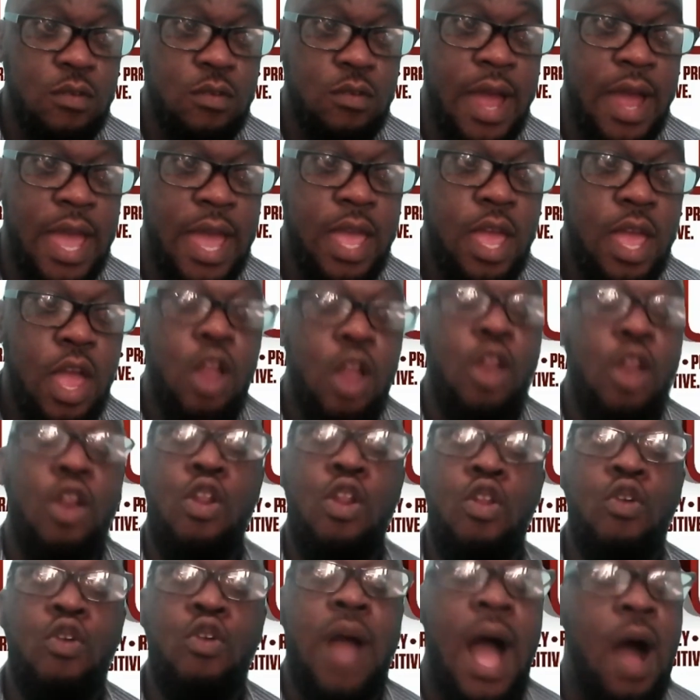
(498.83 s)
Right?
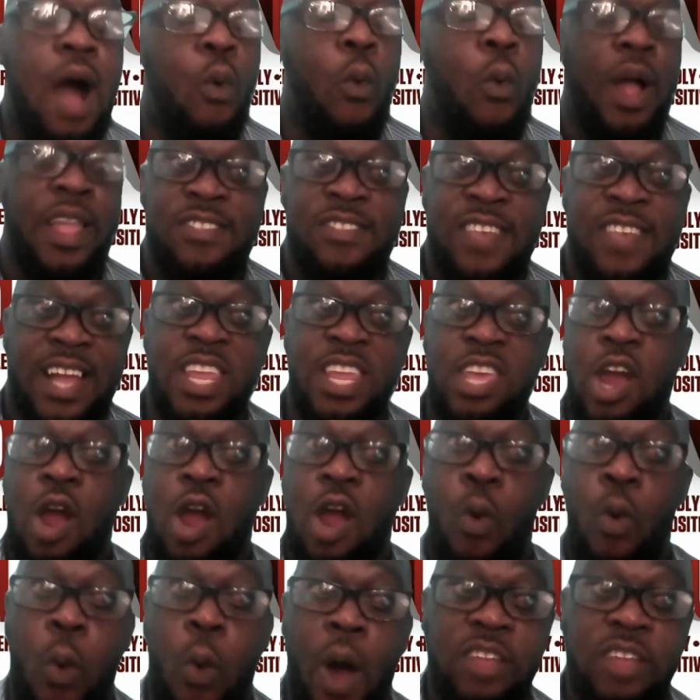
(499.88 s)
Look at what exactly you
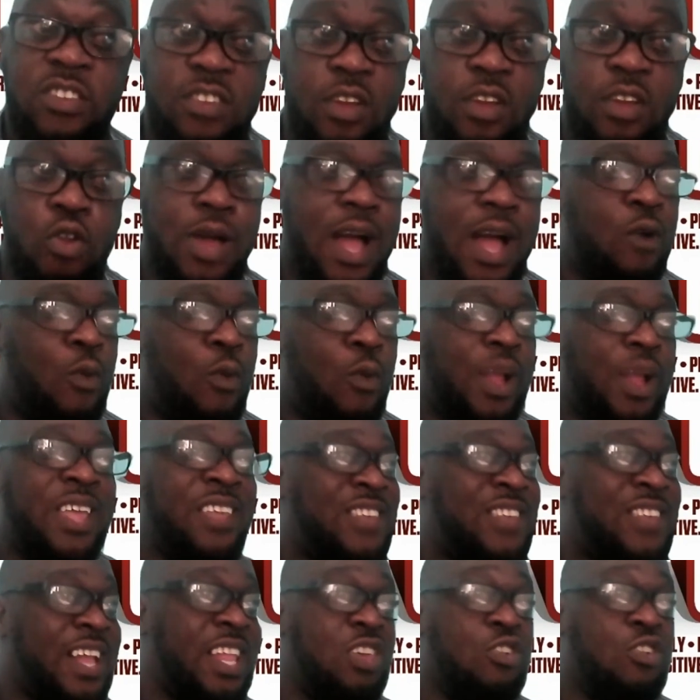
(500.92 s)
are watching. Look at what
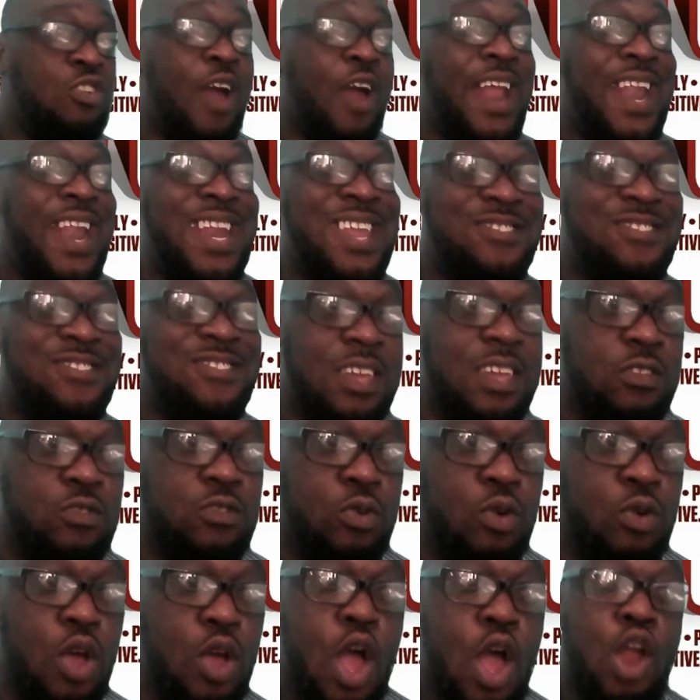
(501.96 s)
exactly you are listening
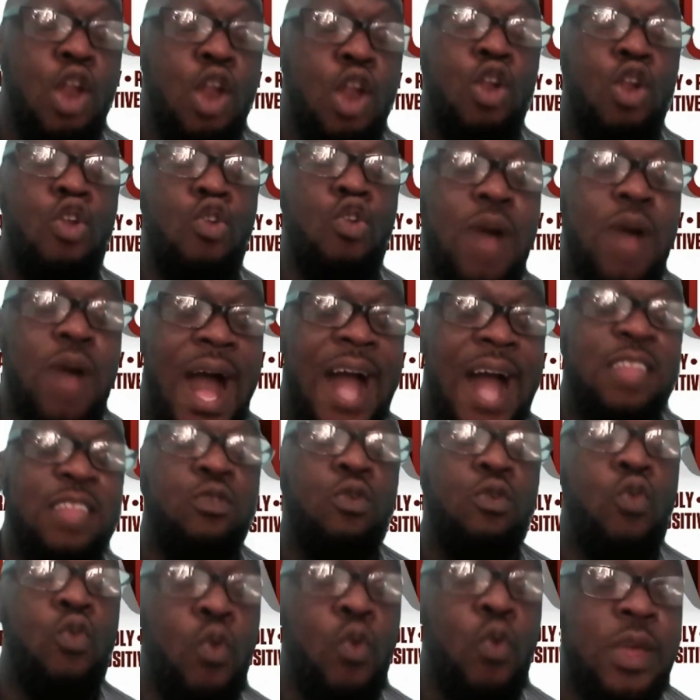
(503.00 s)
to. Look at
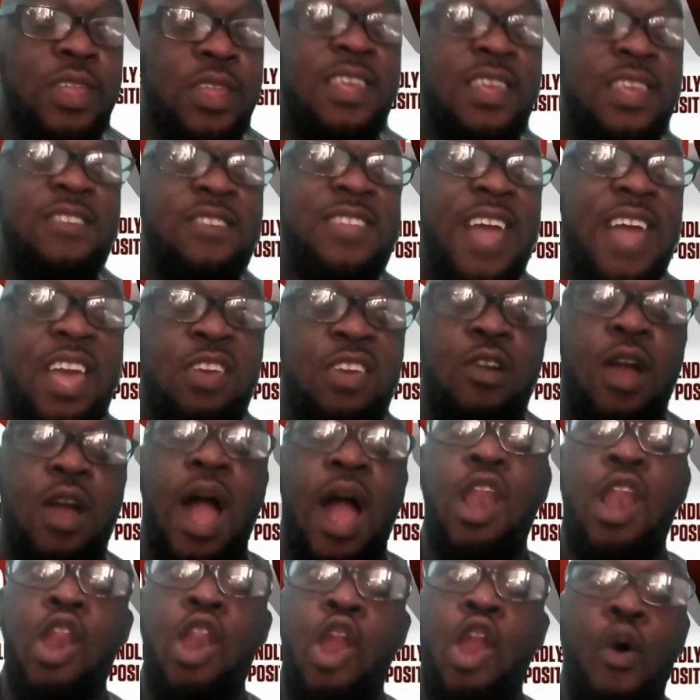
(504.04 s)
who it is that you
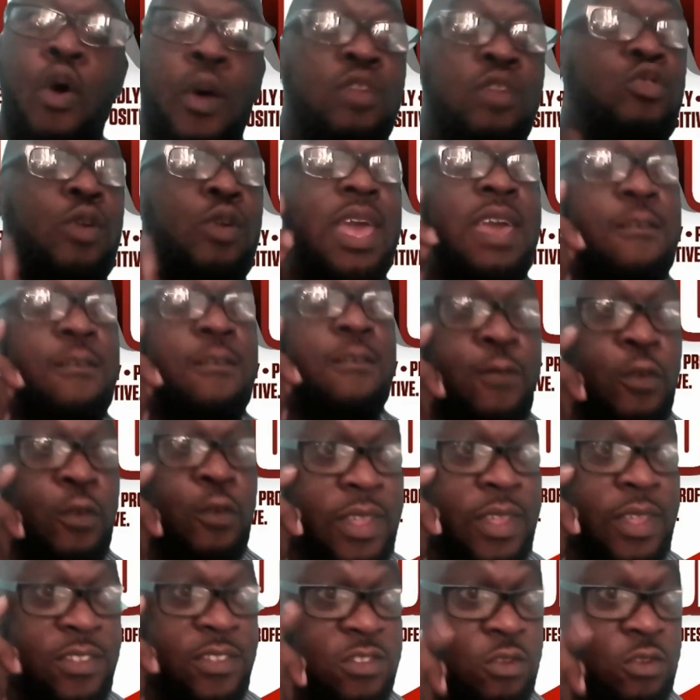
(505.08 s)
are allowing to
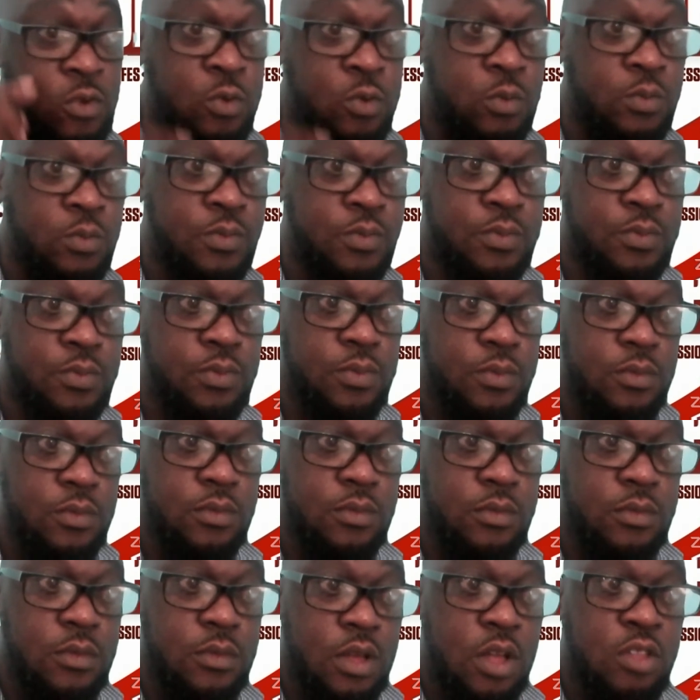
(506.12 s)
influence you.
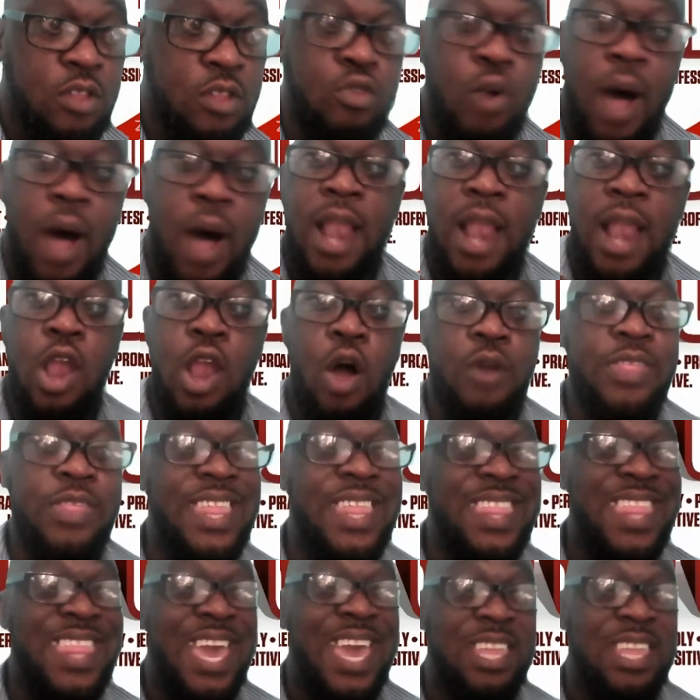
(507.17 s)
Don't allow
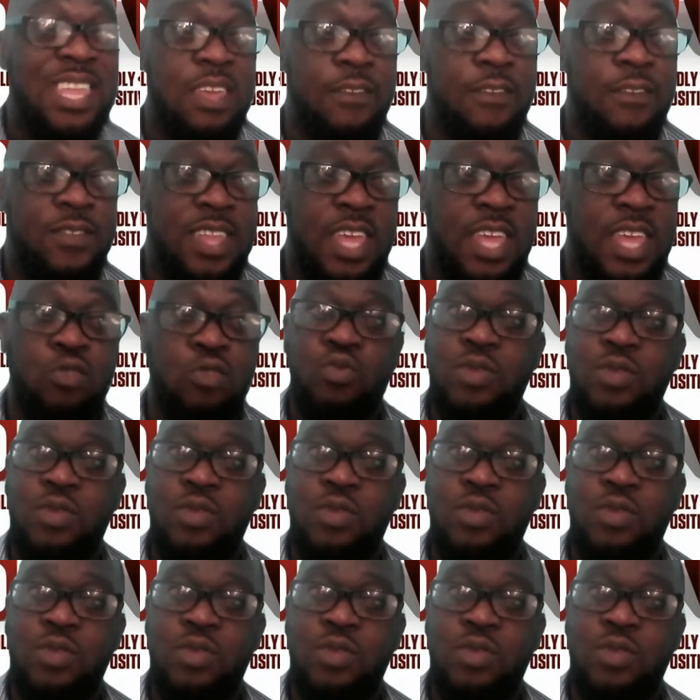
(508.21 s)
the negativity.